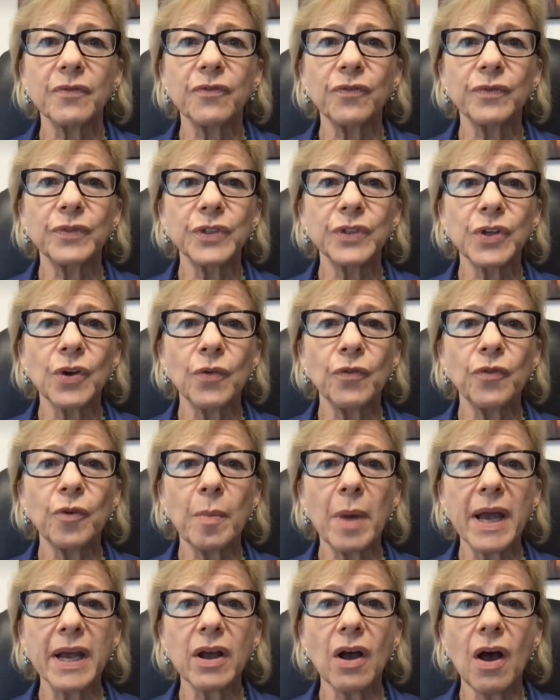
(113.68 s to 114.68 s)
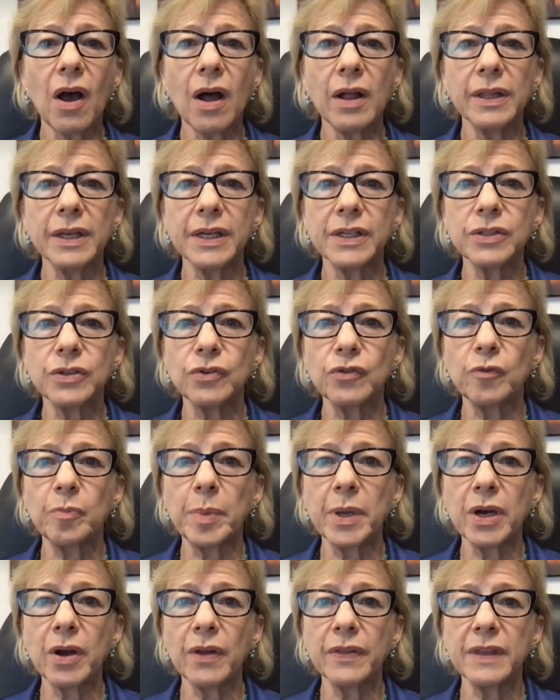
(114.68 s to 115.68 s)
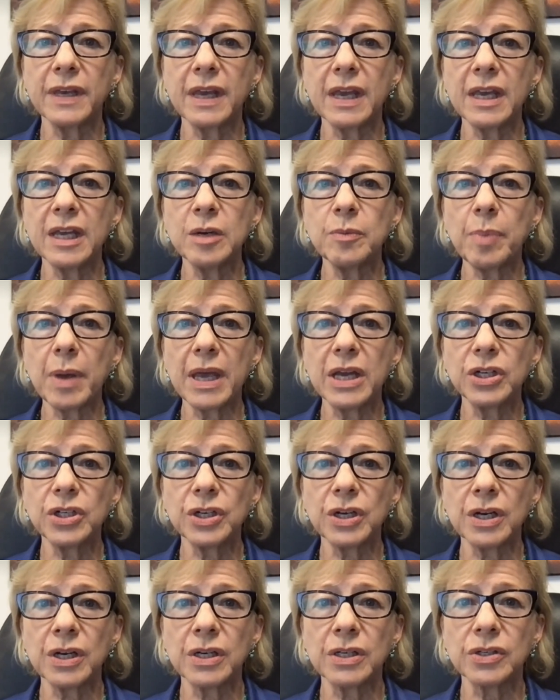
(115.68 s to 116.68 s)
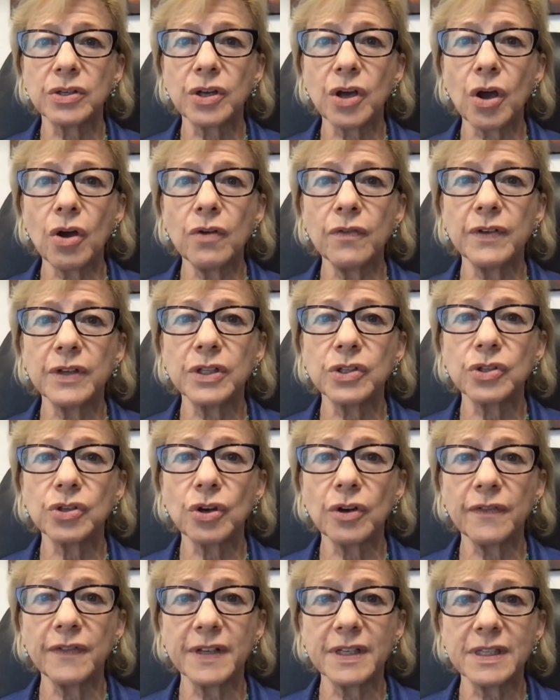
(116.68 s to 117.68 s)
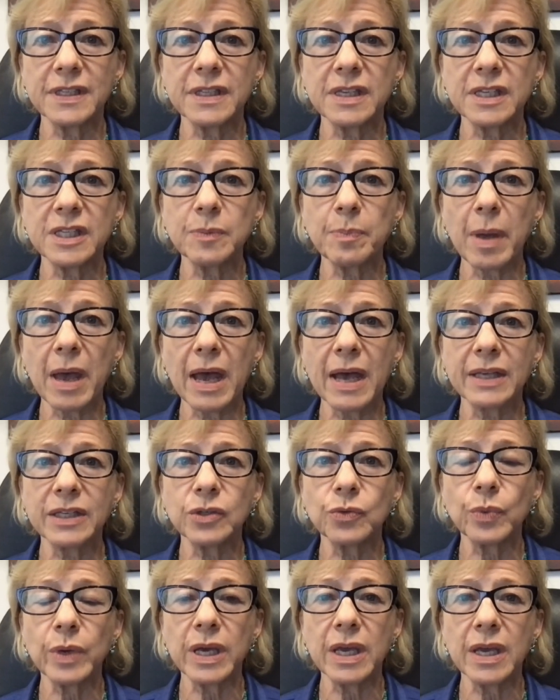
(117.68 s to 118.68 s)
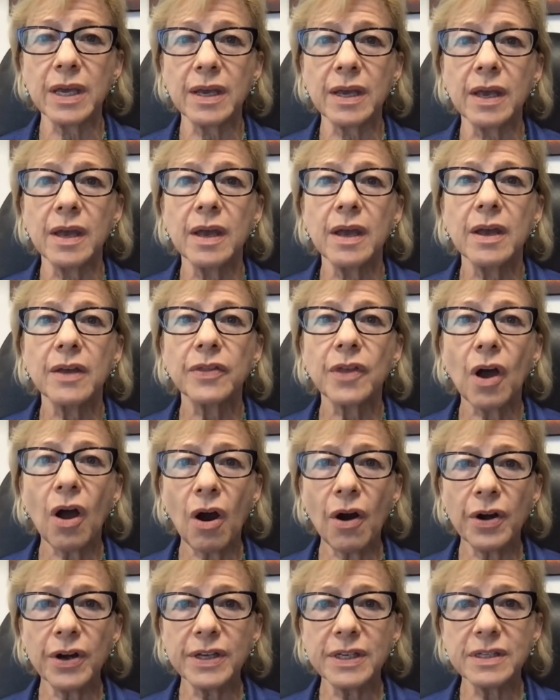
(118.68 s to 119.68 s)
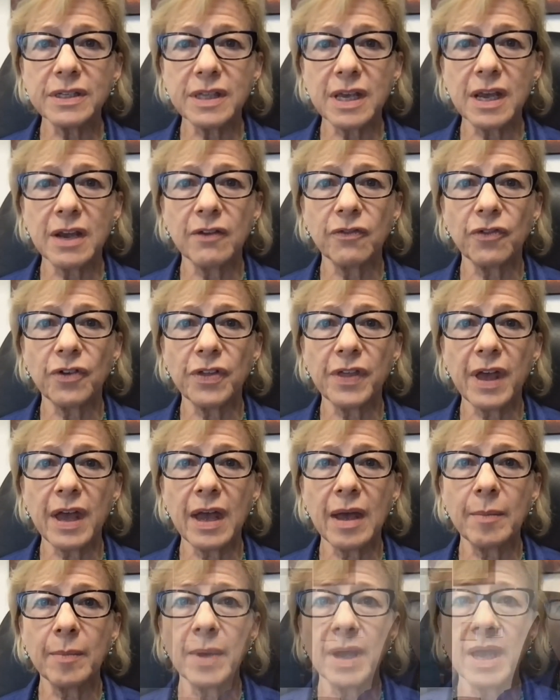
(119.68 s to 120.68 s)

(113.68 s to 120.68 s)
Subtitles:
So for my colleagues who've been on the inpatient COVID service this past week, the hardest thing for them